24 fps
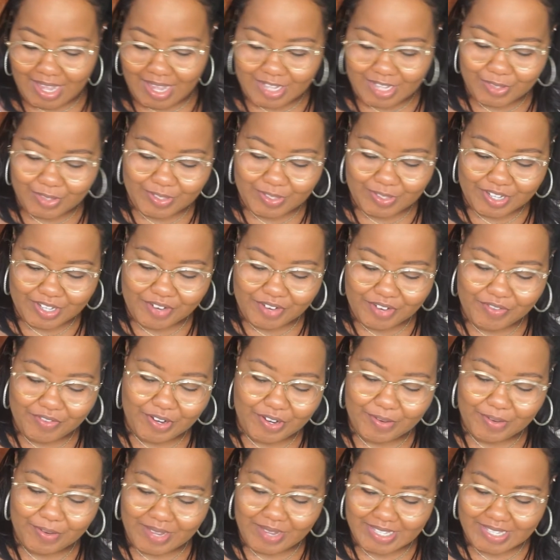Those are the
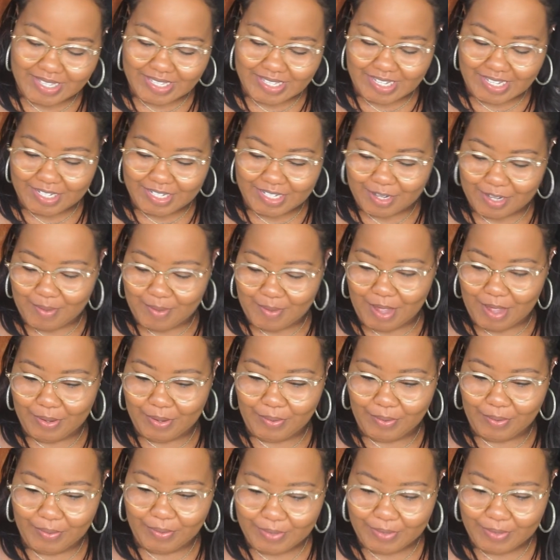real ways to eat your mango.